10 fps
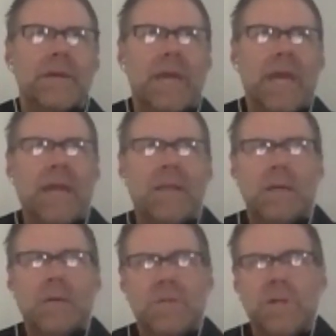And
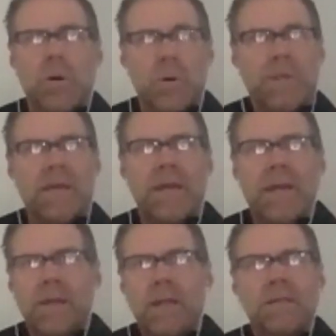uh, it was cold that
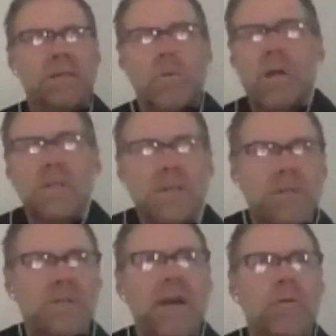night, and I just watched
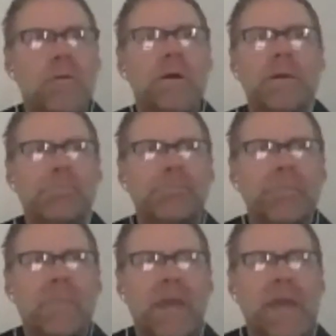her drive away.
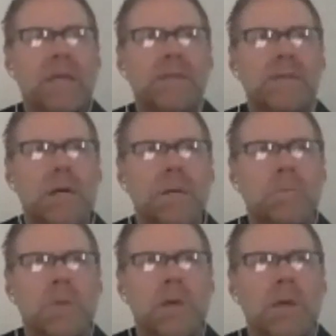And,
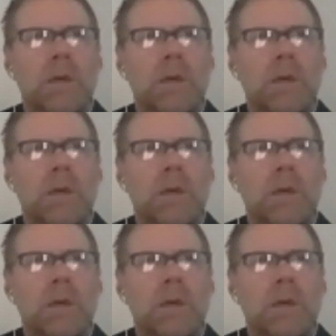um,